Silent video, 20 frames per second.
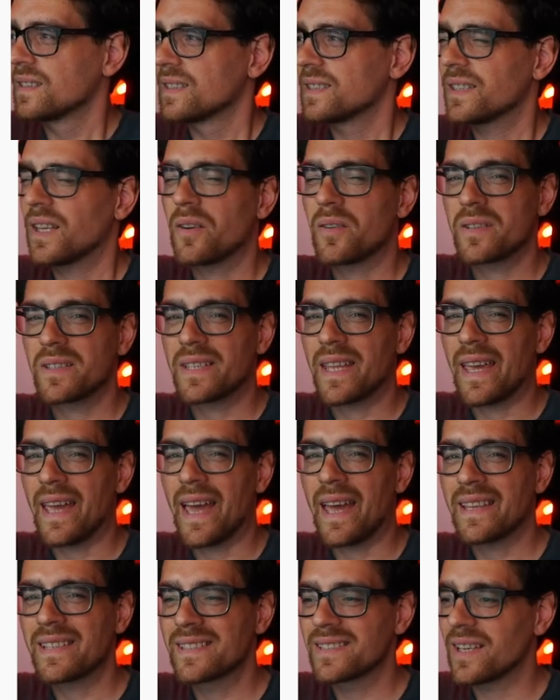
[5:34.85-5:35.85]
Now it
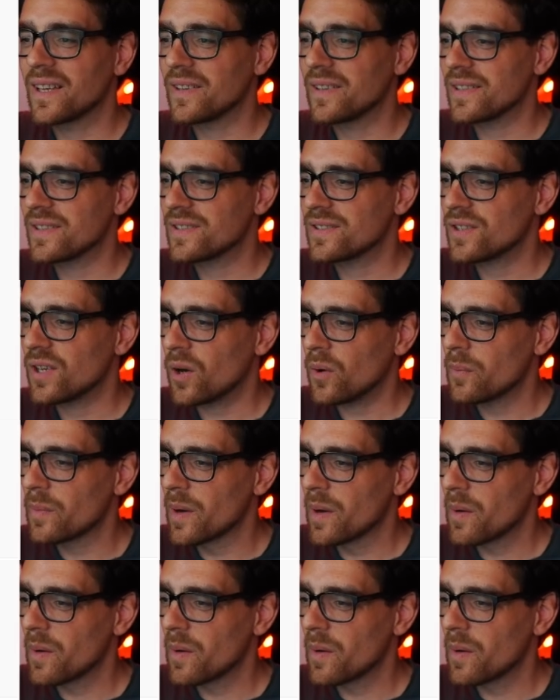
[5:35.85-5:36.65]
has done its job,